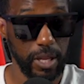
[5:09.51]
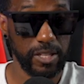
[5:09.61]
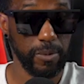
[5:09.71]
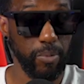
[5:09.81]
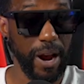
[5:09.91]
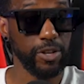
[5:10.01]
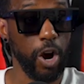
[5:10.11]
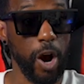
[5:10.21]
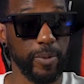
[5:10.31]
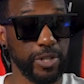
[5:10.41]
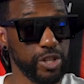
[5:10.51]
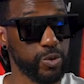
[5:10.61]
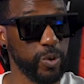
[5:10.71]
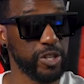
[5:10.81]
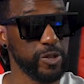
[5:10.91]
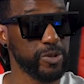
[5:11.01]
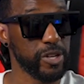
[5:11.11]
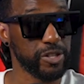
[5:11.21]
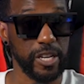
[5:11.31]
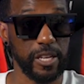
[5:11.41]
Listen, Bryce Harper just switched his
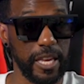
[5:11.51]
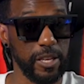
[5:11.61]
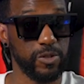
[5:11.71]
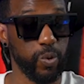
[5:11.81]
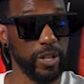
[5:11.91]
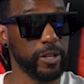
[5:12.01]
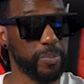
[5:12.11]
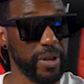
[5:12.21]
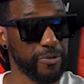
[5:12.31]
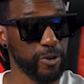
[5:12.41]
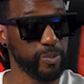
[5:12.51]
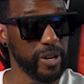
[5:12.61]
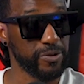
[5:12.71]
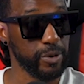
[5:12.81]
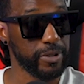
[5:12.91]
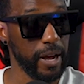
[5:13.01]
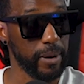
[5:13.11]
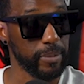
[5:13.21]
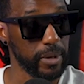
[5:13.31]
position. He's willing to play first base full time.